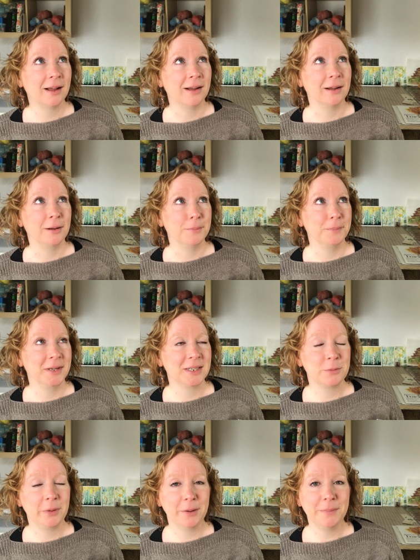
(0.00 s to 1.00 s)
um,
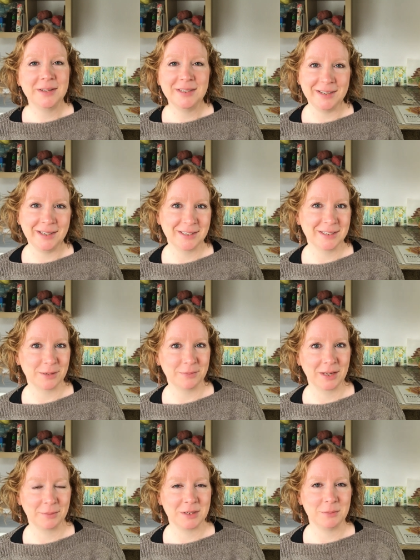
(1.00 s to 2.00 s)
experimenting can
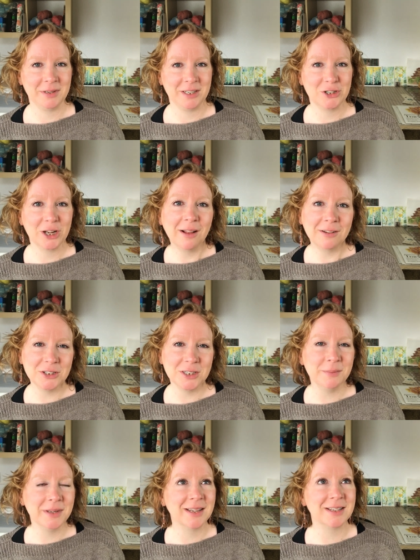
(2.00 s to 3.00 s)
sometimes be
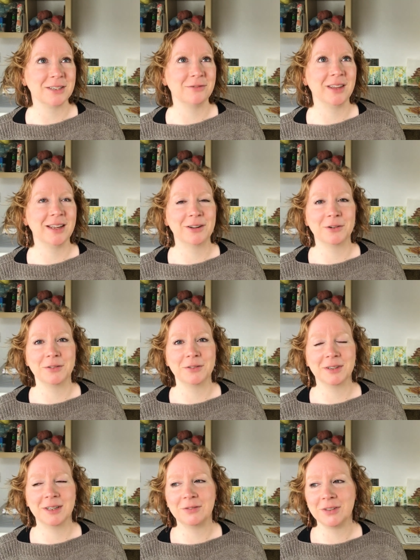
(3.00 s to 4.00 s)
challenging because if they don't,
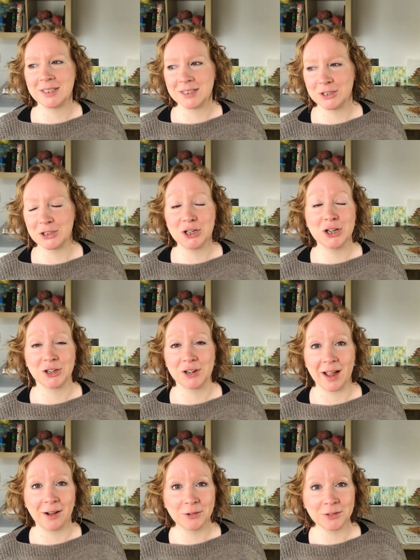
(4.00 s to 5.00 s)
if it doesn't turn
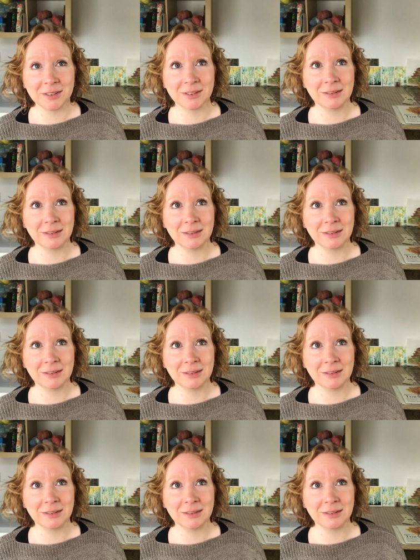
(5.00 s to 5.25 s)
out